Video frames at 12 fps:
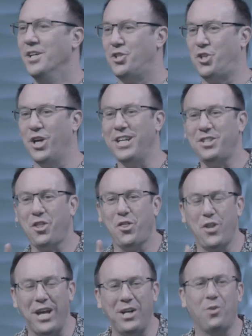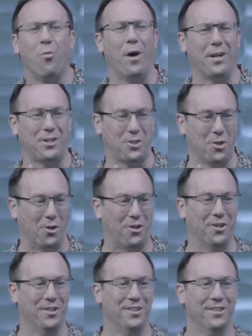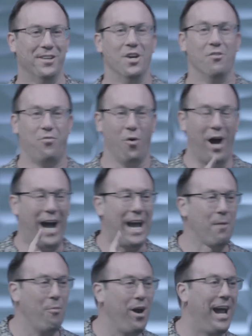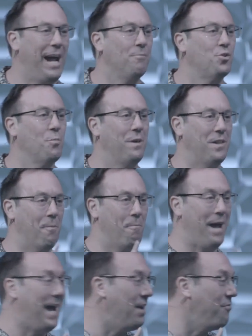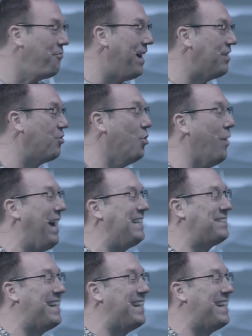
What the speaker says: Just think what it took for Abraham to be the man of faith who has